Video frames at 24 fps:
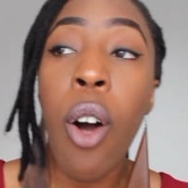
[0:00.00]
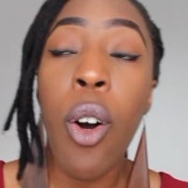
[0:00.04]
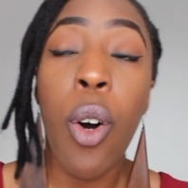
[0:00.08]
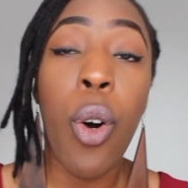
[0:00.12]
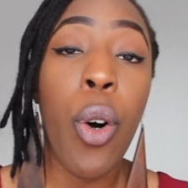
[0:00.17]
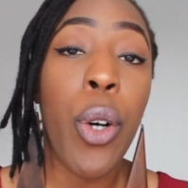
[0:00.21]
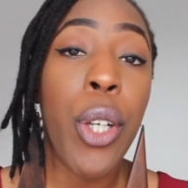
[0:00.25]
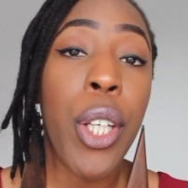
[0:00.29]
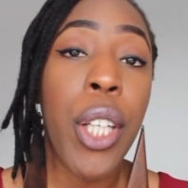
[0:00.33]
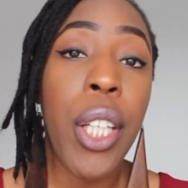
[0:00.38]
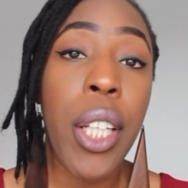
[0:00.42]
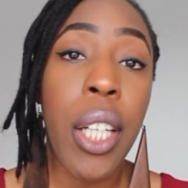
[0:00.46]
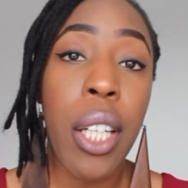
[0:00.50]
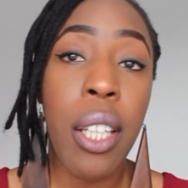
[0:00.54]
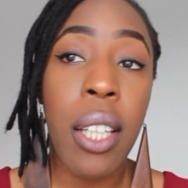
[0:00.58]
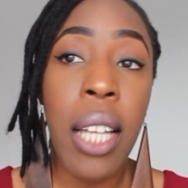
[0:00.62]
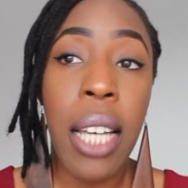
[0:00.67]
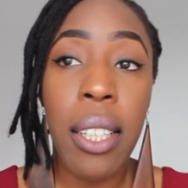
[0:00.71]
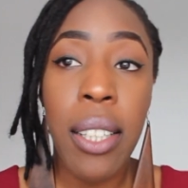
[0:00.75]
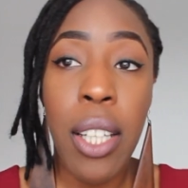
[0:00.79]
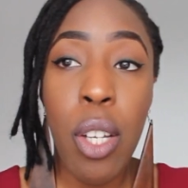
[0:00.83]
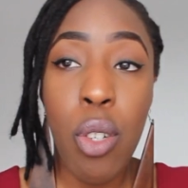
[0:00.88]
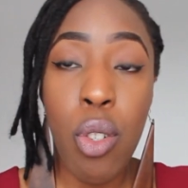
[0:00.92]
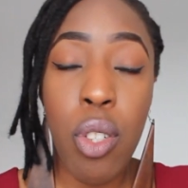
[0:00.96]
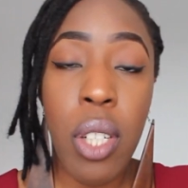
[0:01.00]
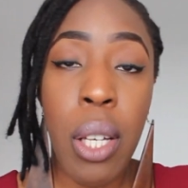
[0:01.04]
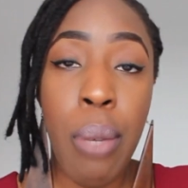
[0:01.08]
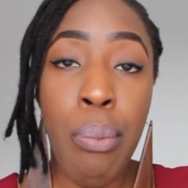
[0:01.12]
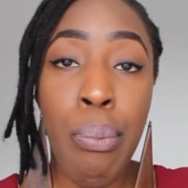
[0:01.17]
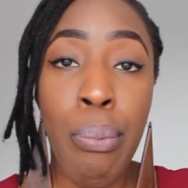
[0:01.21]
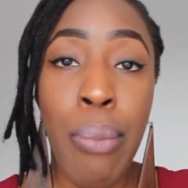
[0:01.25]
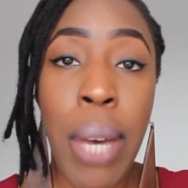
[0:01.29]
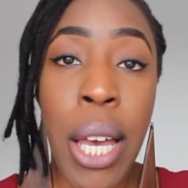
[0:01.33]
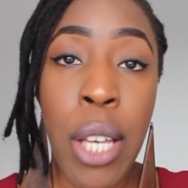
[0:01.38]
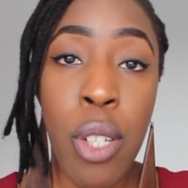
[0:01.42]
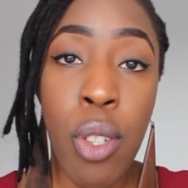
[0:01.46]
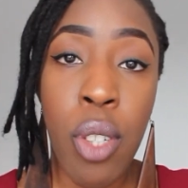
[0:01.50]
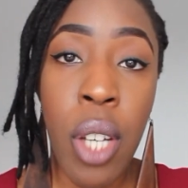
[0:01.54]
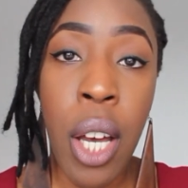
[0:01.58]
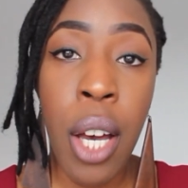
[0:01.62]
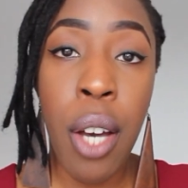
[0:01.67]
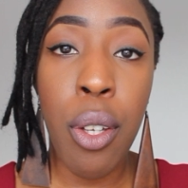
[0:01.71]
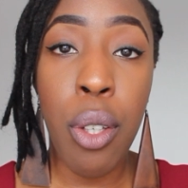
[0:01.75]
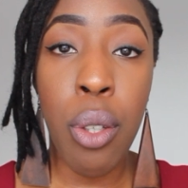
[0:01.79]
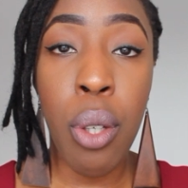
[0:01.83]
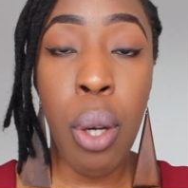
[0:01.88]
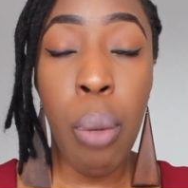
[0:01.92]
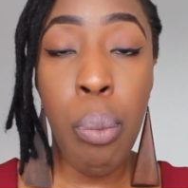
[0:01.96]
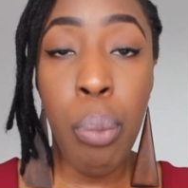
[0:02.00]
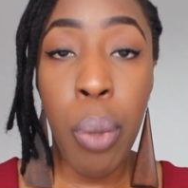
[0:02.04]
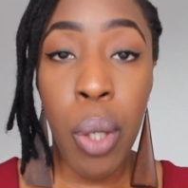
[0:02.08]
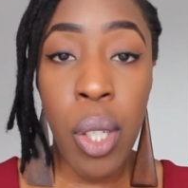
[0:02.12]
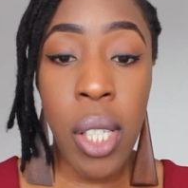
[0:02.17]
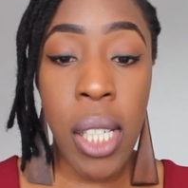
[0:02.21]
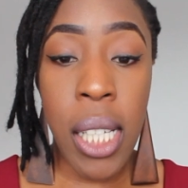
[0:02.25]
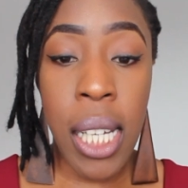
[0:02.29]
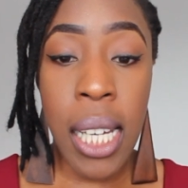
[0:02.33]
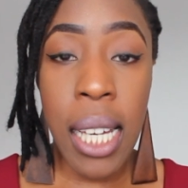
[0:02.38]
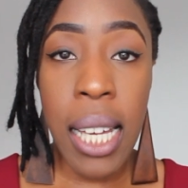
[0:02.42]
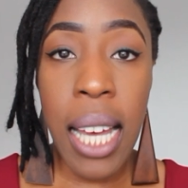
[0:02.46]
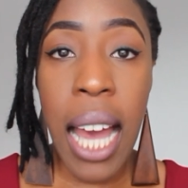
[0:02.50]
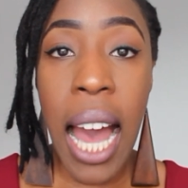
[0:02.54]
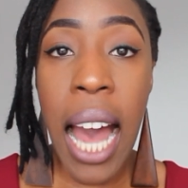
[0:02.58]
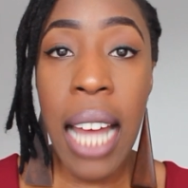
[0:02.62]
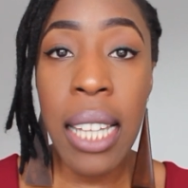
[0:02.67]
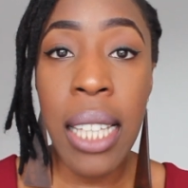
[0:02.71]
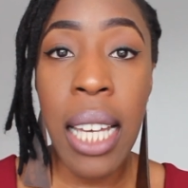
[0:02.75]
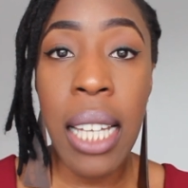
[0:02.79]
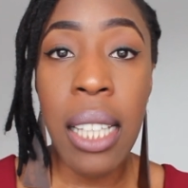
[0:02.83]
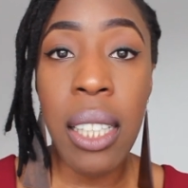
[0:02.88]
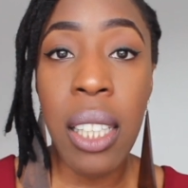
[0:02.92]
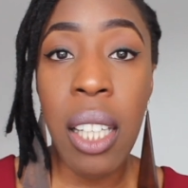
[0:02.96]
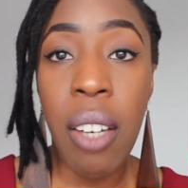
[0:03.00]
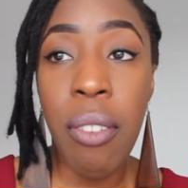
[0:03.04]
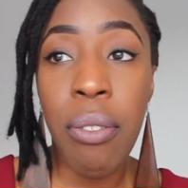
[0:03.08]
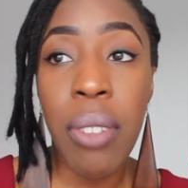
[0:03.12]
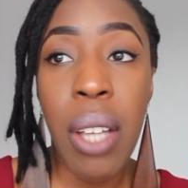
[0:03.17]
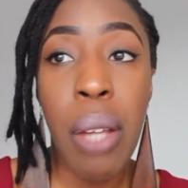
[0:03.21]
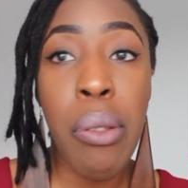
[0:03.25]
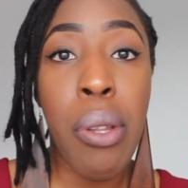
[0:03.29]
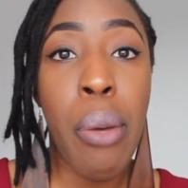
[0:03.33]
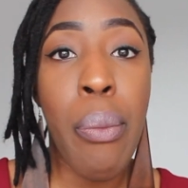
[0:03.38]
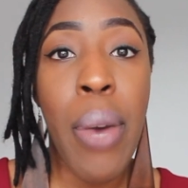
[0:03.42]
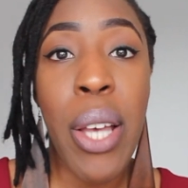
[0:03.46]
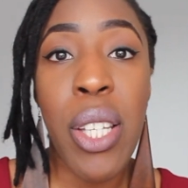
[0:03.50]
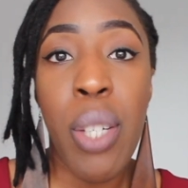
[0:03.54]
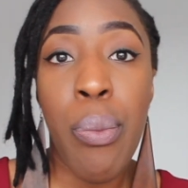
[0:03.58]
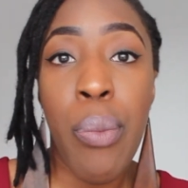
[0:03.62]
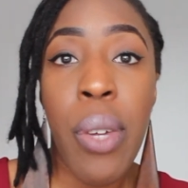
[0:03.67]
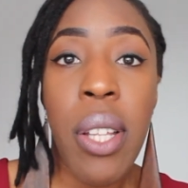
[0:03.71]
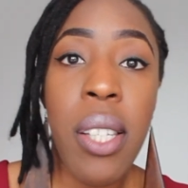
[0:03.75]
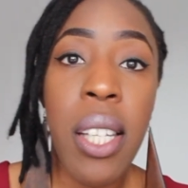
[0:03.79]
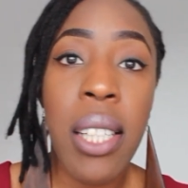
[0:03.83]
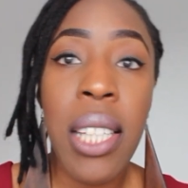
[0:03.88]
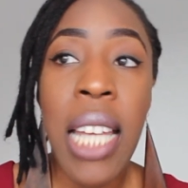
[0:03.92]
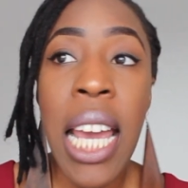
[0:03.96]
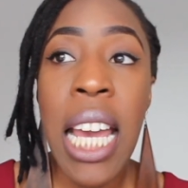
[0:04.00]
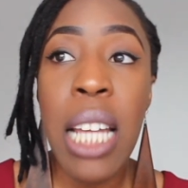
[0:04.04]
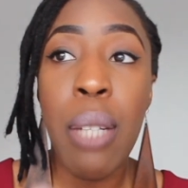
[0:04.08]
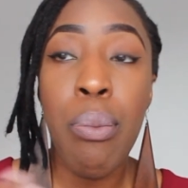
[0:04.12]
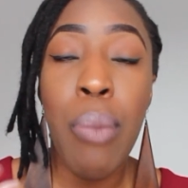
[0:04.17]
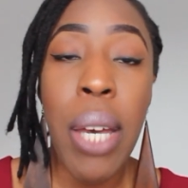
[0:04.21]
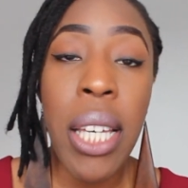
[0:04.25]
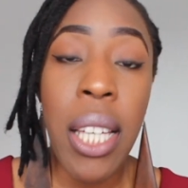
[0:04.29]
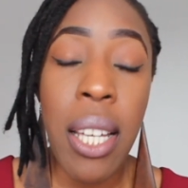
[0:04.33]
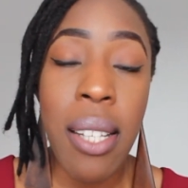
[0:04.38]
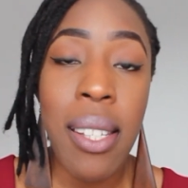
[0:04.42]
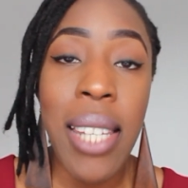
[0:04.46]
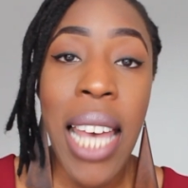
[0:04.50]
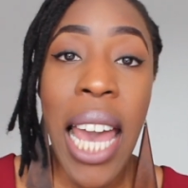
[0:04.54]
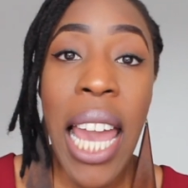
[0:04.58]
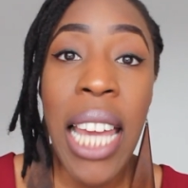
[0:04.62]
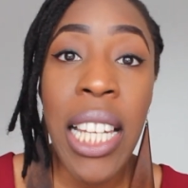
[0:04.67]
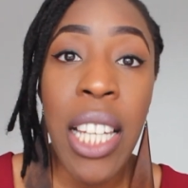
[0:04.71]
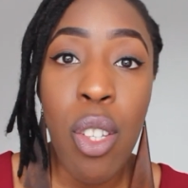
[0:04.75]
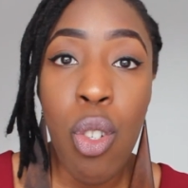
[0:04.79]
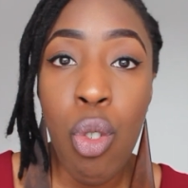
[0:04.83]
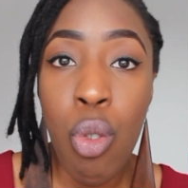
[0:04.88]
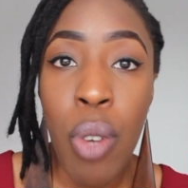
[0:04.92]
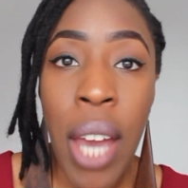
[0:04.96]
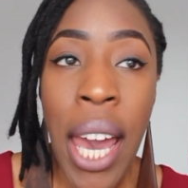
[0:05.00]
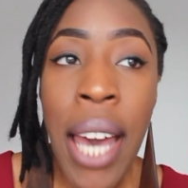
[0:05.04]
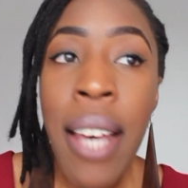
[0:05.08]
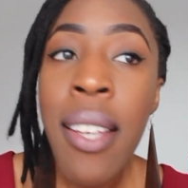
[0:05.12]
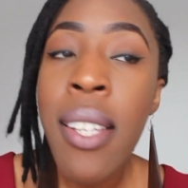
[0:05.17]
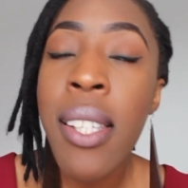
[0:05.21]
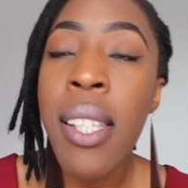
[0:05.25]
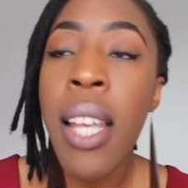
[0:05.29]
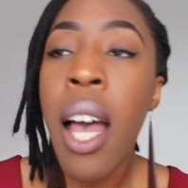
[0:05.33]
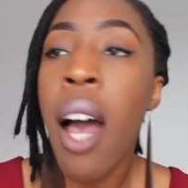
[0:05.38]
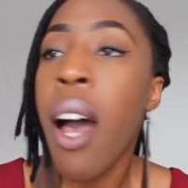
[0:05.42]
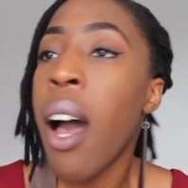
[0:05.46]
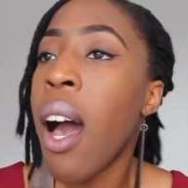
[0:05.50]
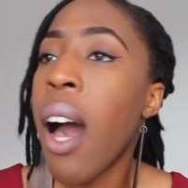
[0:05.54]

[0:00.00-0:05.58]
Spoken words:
Or you can like literally measure your body and then give them the measurements and they'd make a tailored dress.